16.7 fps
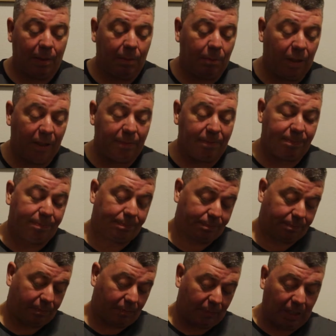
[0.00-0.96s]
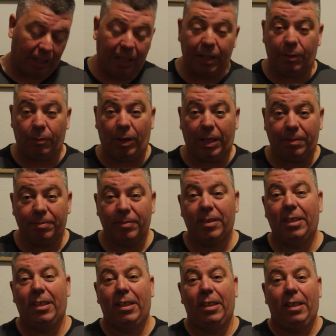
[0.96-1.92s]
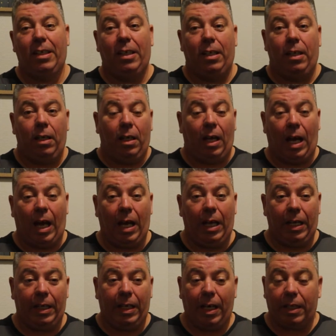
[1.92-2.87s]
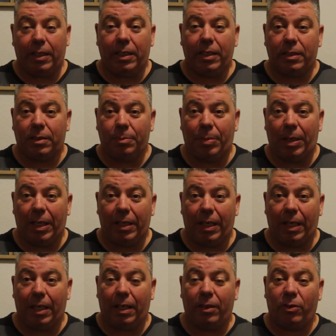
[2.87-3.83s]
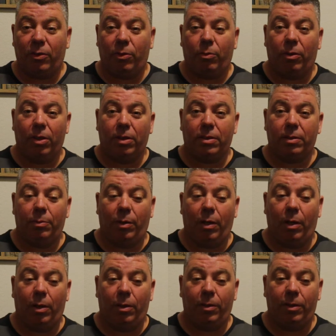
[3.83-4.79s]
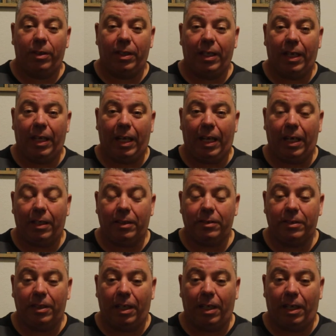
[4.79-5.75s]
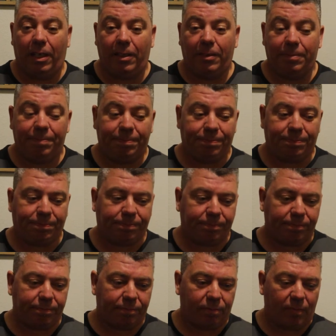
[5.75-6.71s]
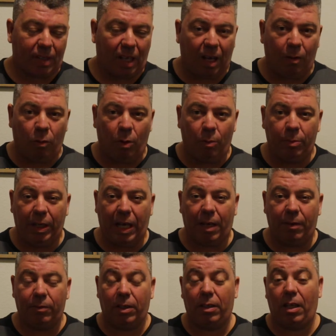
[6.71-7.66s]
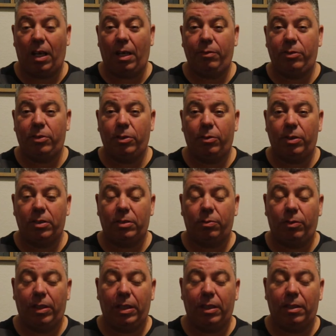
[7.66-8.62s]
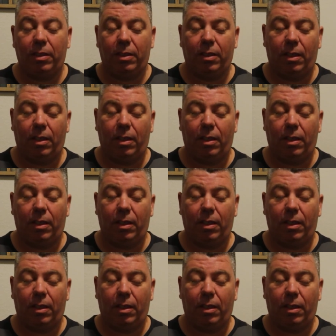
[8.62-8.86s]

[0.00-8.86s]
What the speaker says: But anyway, I got to get to bed. I got to go to work tomorrow. And I won't be having a live show this week.